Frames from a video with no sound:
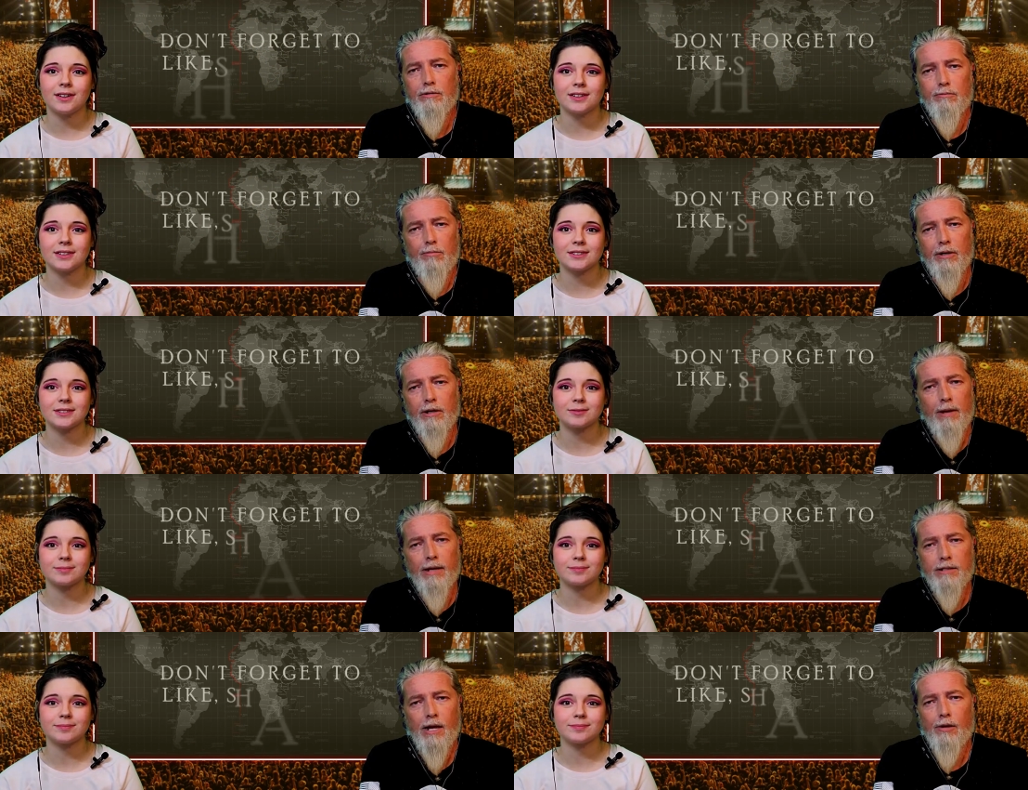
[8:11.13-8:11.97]
Speaker 1: You're bringing
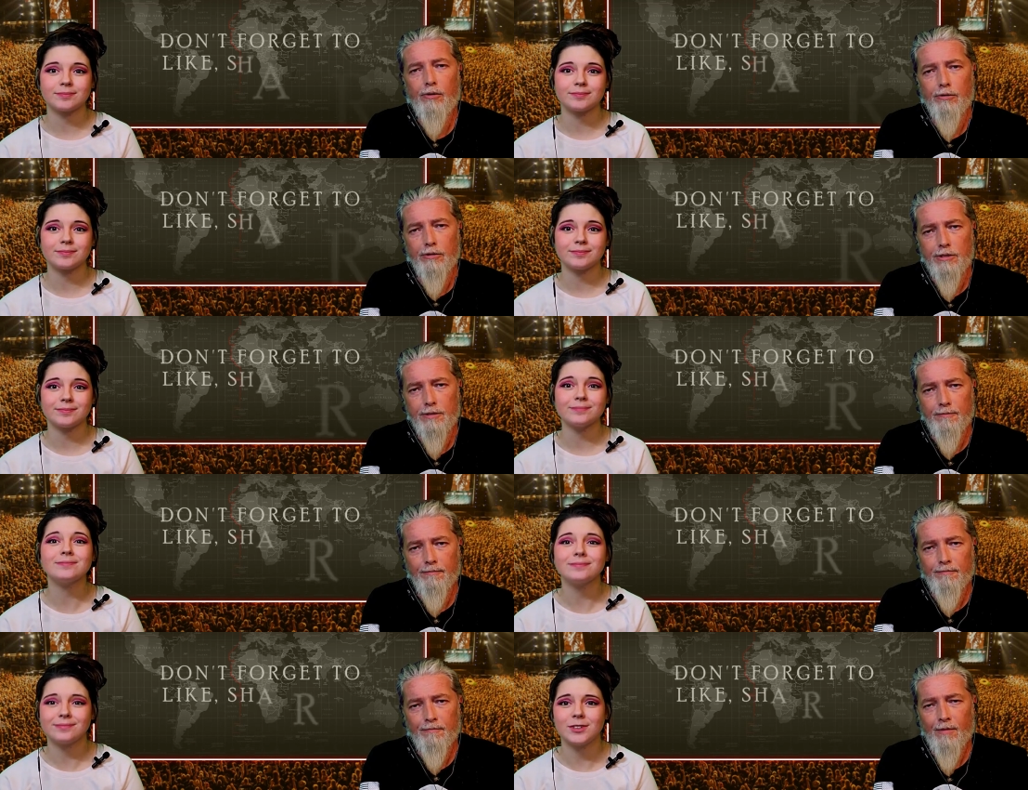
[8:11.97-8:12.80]
back childhoods.
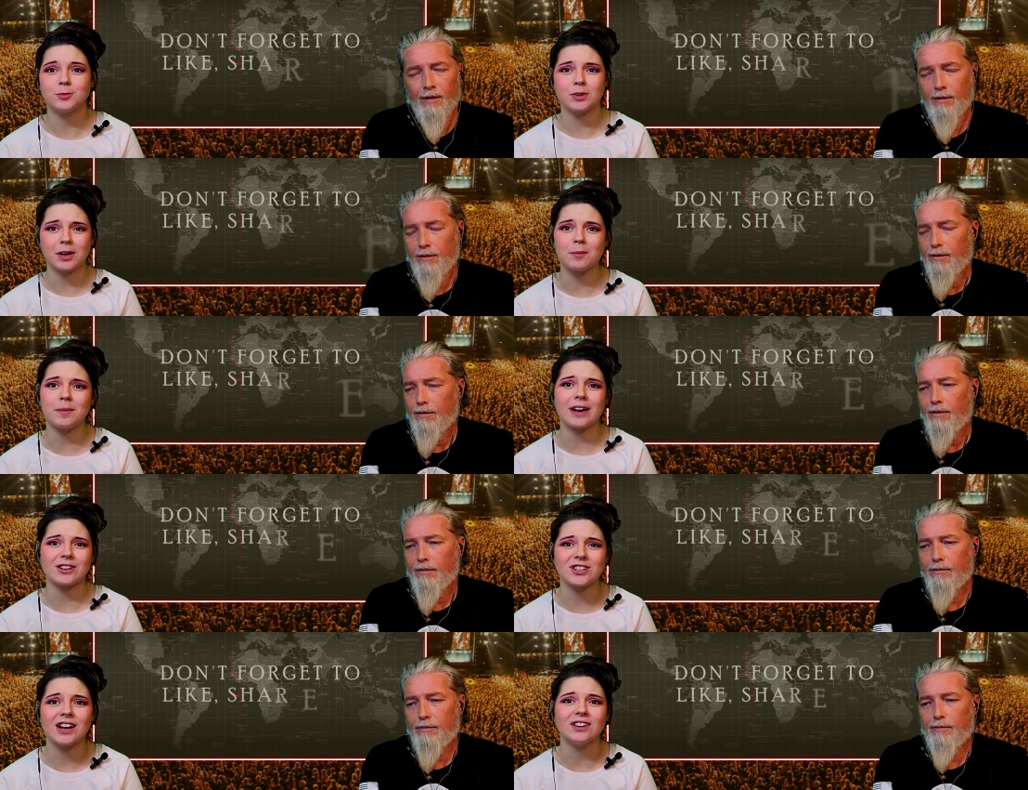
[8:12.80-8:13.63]
Speaker 2: You're bringing
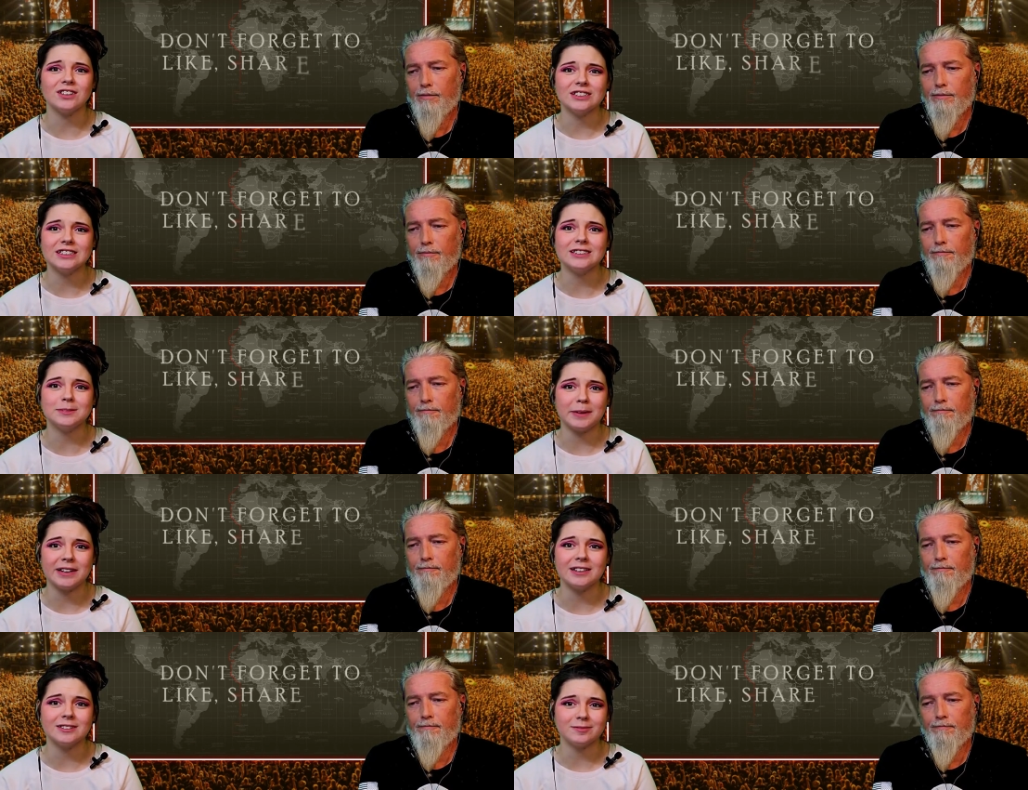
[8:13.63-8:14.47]
back childhoods,
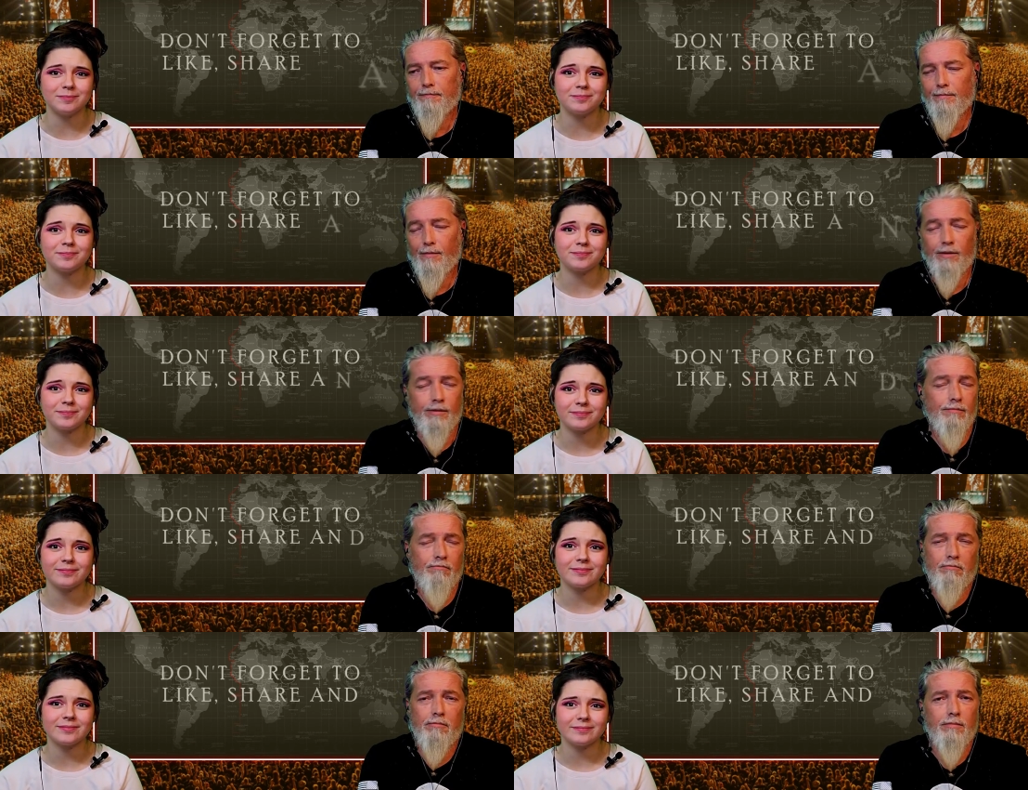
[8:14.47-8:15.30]
man.
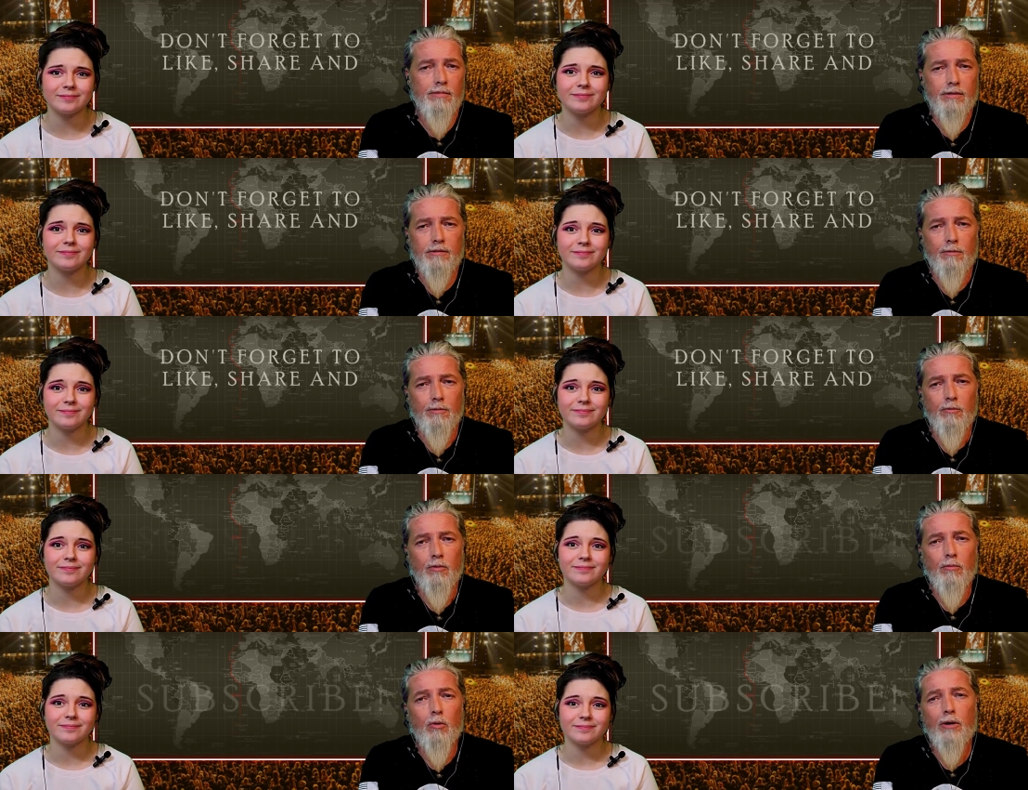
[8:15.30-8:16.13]
Speaker 1: So, I mean,
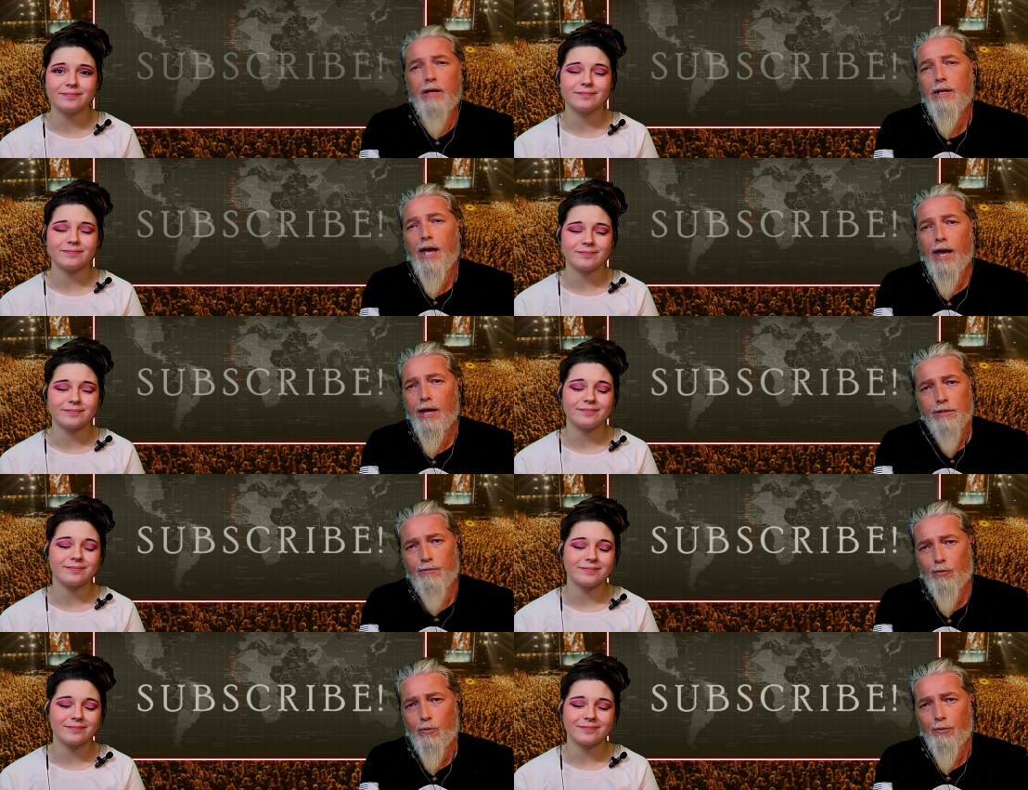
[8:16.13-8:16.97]
what more can you
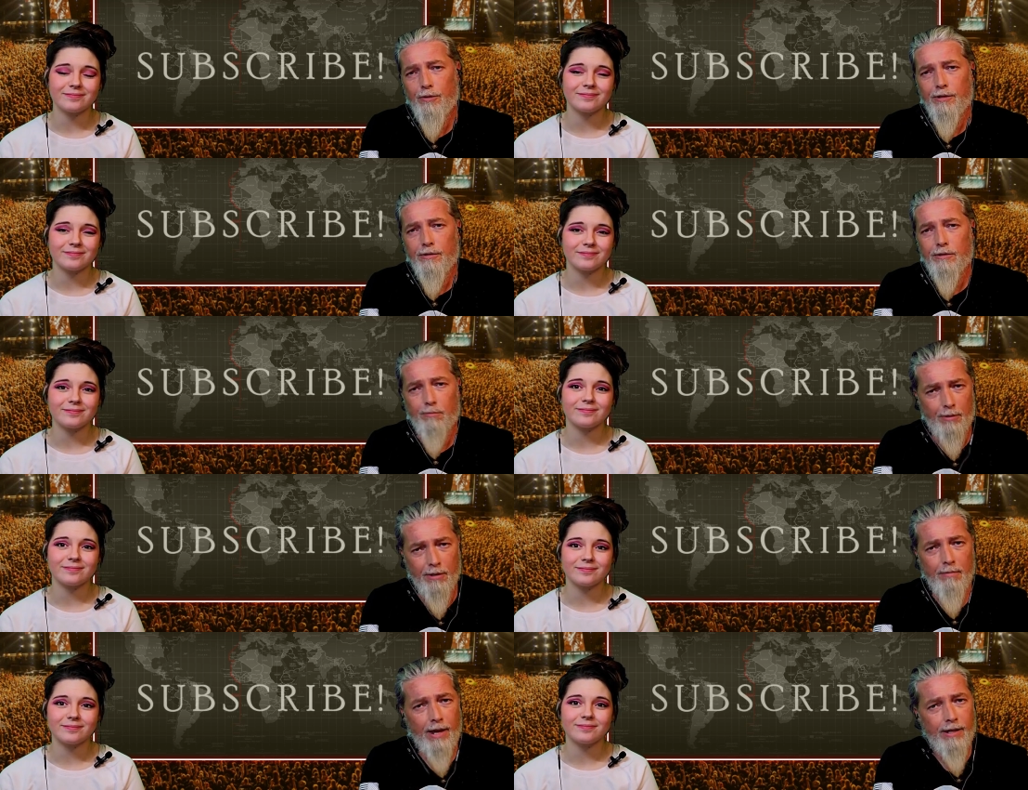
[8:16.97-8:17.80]
ask for than to
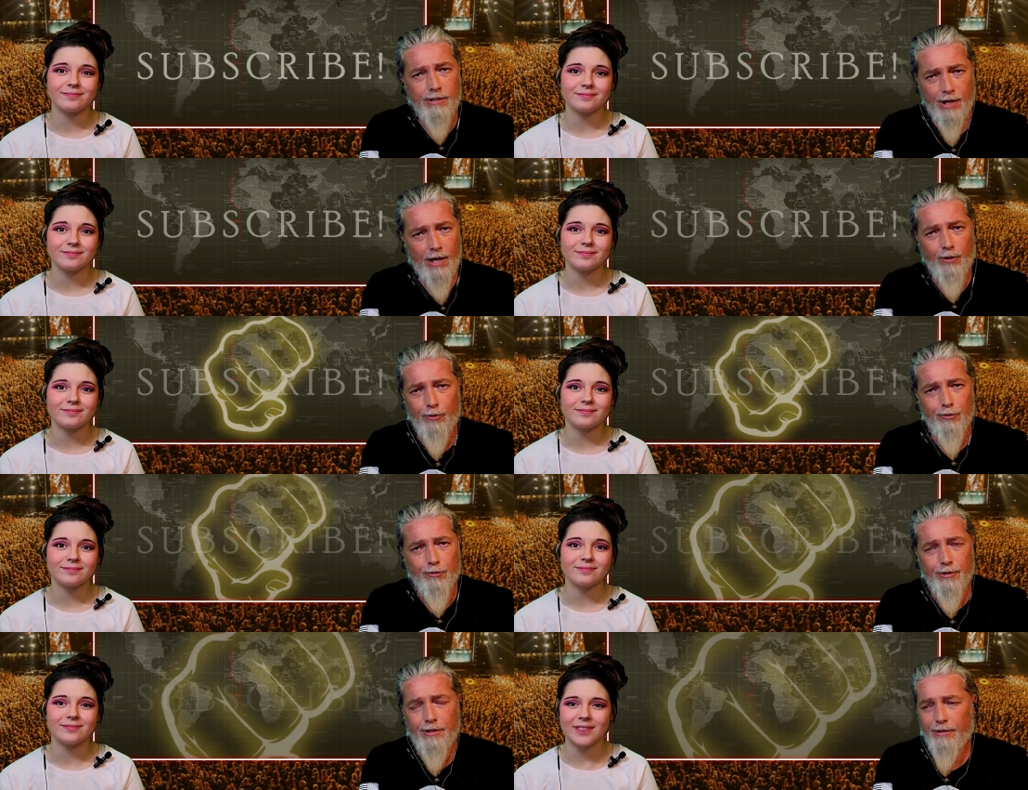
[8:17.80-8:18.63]
bring back a
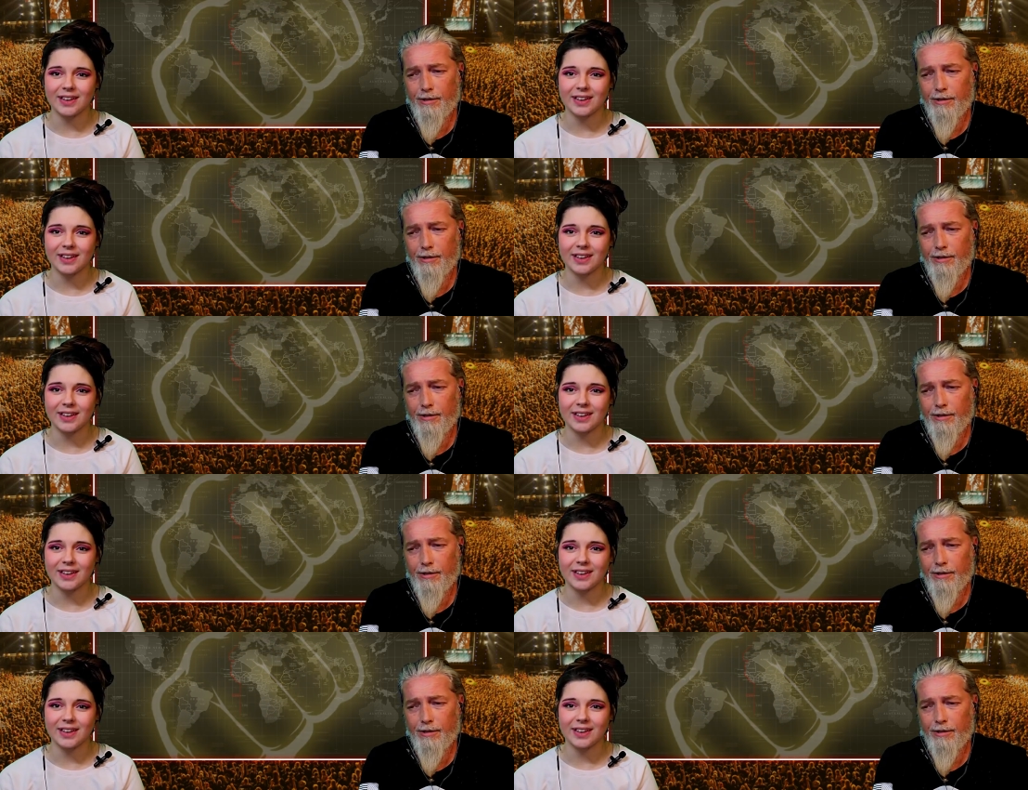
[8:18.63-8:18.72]
childhood?